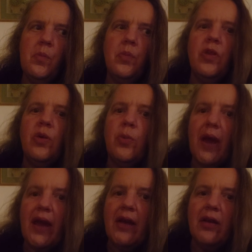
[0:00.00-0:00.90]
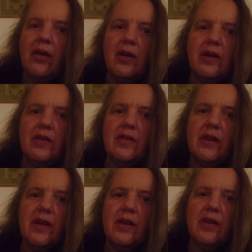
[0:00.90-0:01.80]
you recognize
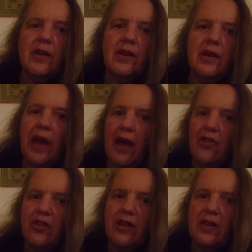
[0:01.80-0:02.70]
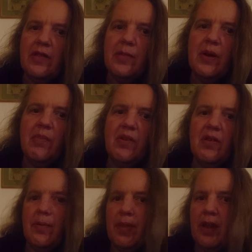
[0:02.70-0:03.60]
that actually this might be
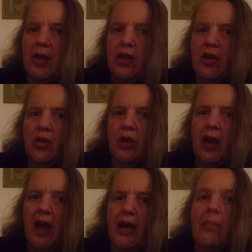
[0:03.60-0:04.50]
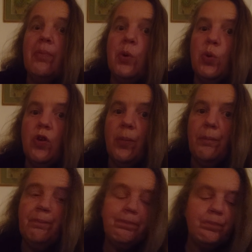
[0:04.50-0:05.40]
something that you can build
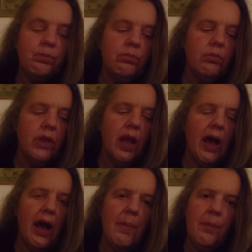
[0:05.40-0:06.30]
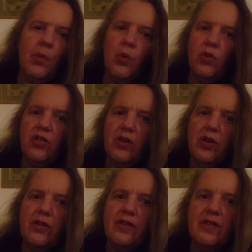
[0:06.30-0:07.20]
on. Also
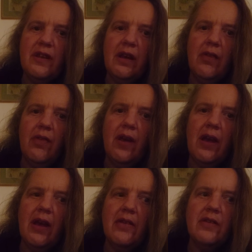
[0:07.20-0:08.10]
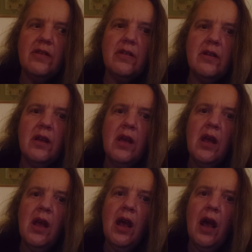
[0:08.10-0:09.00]
noticing that
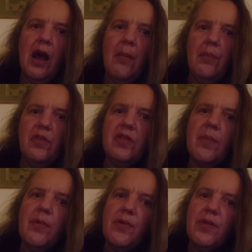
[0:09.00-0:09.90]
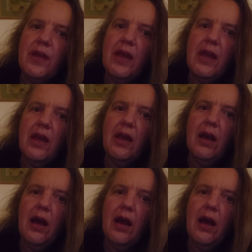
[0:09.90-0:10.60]
some of the